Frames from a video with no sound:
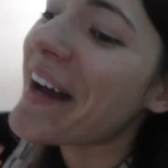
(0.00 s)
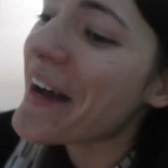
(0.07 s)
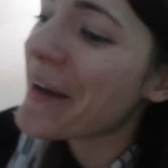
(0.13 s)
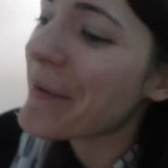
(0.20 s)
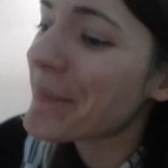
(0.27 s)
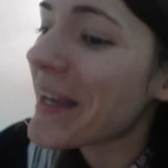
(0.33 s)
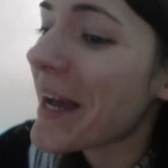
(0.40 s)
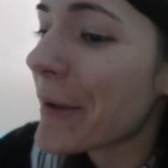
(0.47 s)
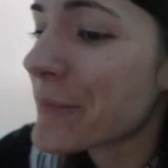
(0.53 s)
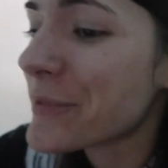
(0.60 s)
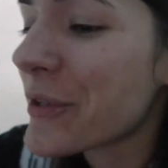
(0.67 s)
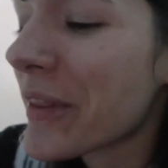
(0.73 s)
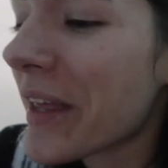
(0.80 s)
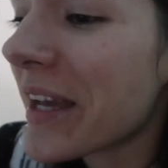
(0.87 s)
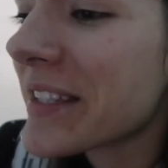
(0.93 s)
um, yeah,
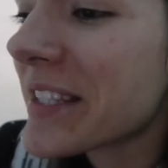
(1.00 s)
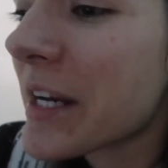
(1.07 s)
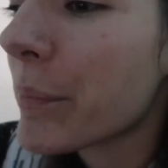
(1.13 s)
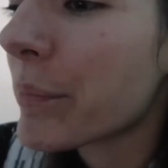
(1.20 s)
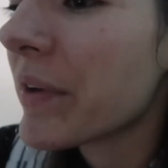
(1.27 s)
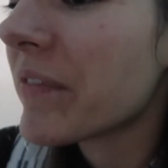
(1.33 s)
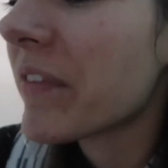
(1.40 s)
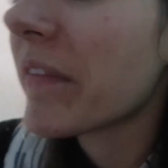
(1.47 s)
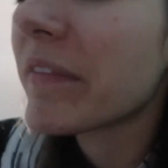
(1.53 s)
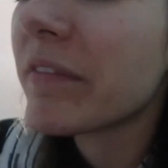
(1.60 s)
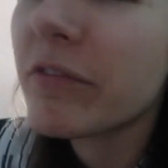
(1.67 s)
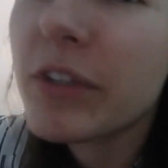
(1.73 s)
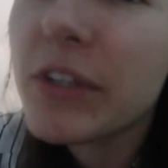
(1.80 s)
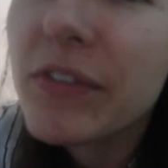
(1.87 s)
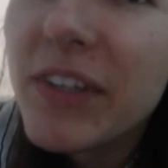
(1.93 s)
so they ended up
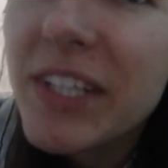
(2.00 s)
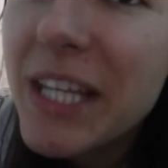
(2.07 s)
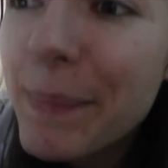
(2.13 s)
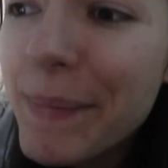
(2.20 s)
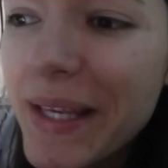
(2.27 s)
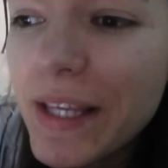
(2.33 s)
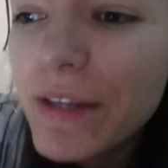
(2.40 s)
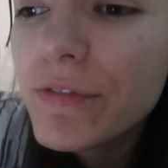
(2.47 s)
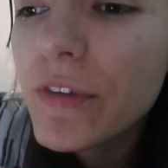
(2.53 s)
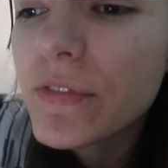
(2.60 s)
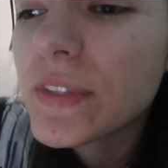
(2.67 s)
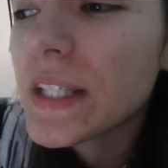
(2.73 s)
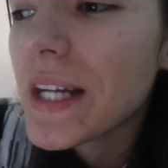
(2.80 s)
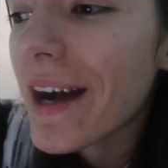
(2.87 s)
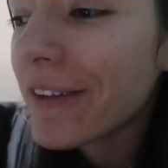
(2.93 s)
refund refunding me
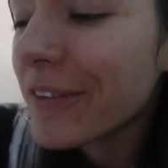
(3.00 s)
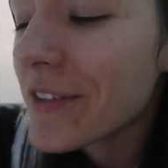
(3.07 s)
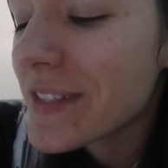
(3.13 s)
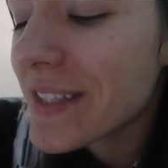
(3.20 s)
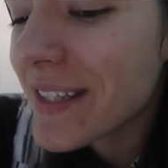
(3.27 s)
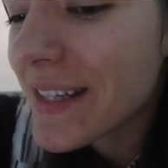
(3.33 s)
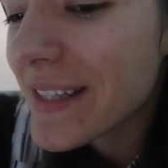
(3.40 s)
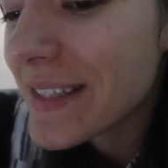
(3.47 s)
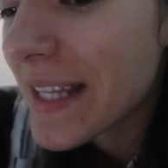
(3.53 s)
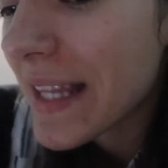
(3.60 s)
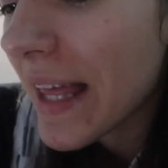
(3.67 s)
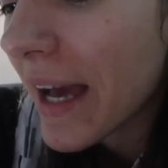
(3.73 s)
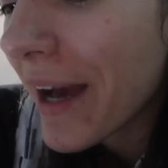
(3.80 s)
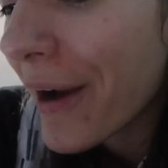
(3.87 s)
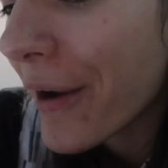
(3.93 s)
fifty dollars, and I see
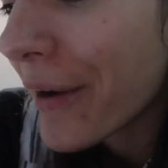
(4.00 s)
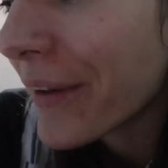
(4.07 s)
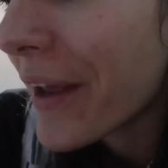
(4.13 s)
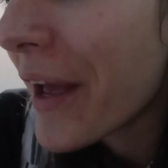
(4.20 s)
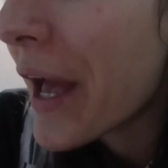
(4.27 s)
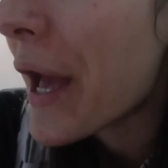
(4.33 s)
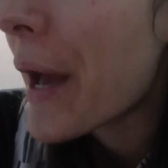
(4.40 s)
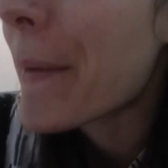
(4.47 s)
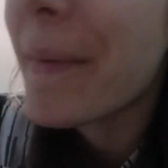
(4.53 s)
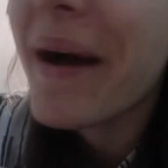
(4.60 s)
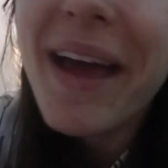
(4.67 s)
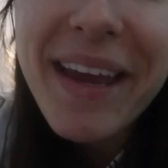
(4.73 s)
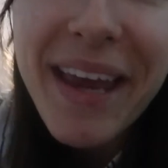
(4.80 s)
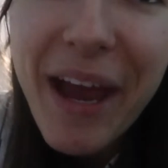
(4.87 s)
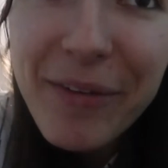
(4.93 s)
that on
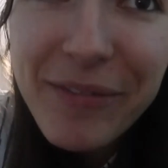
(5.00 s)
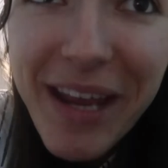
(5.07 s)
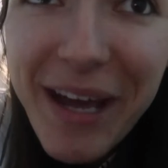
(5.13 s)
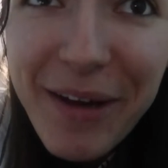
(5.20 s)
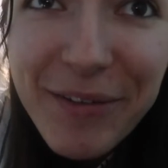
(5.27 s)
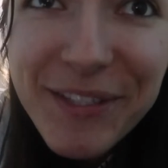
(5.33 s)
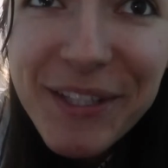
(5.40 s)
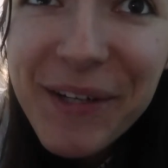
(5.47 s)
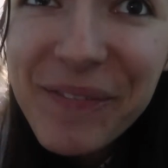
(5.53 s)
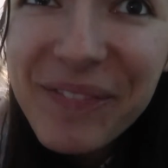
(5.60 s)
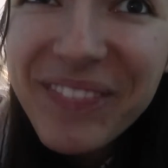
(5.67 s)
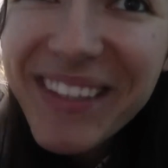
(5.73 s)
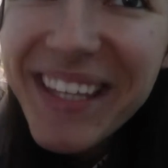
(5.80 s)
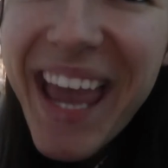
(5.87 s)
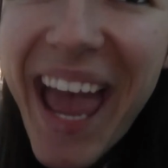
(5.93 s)
my account now. So
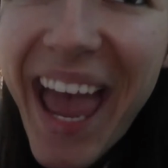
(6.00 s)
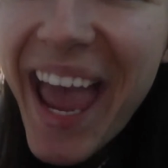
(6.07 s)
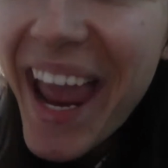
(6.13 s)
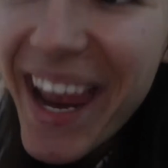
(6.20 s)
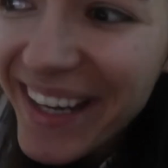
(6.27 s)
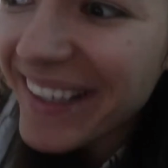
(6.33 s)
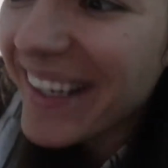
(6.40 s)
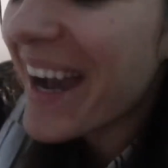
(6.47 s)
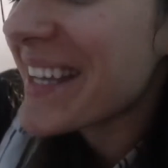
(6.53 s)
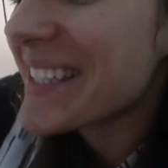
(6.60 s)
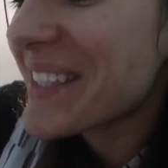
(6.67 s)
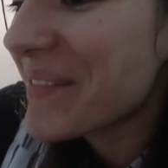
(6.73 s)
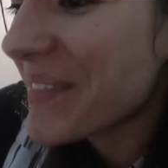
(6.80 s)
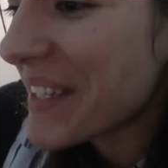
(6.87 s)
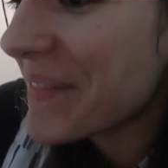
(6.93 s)
yay, got
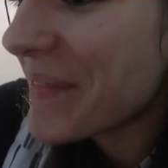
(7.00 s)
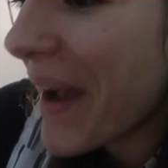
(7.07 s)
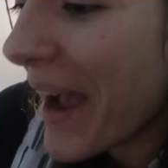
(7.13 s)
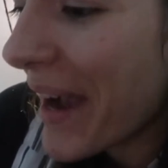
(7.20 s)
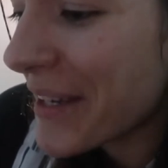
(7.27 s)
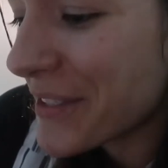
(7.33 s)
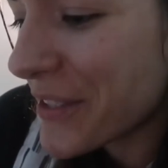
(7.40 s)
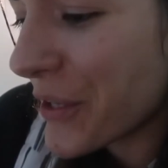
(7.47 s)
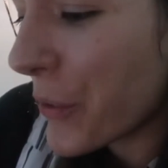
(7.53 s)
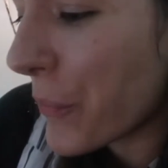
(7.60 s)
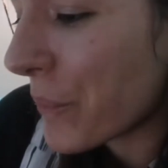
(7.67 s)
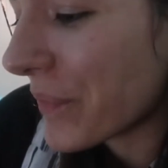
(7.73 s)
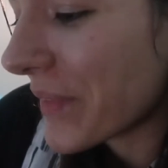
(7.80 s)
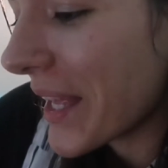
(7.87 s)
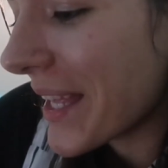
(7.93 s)
some money back.
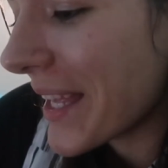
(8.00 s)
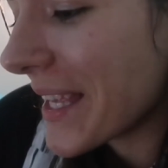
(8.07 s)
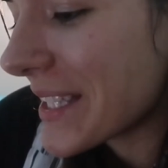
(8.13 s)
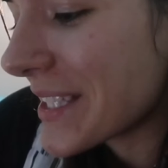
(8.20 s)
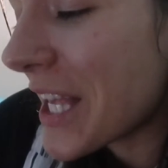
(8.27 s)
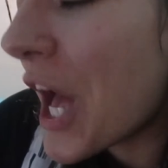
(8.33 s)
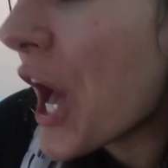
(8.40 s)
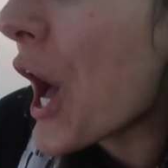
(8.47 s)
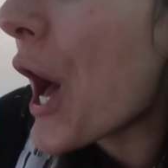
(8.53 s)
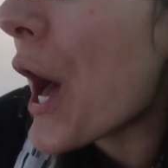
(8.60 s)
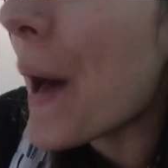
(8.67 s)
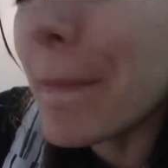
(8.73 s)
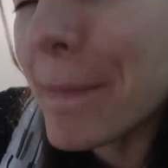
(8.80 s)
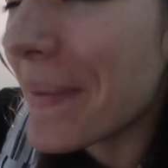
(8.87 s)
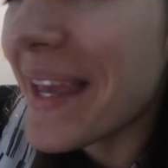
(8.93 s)
So that is
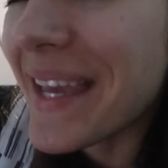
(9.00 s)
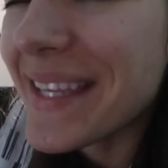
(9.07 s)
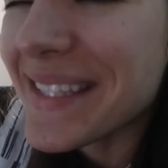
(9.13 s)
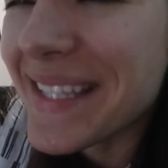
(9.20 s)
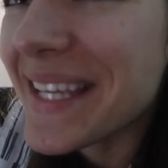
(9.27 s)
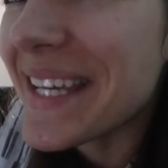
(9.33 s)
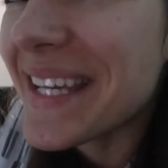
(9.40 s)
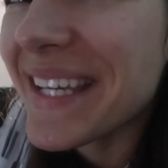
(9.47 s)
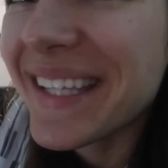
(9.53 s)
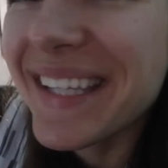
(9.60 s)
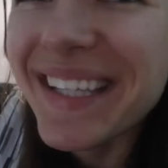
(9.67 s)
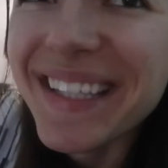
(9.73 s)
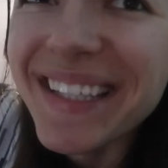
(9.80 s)
amazing.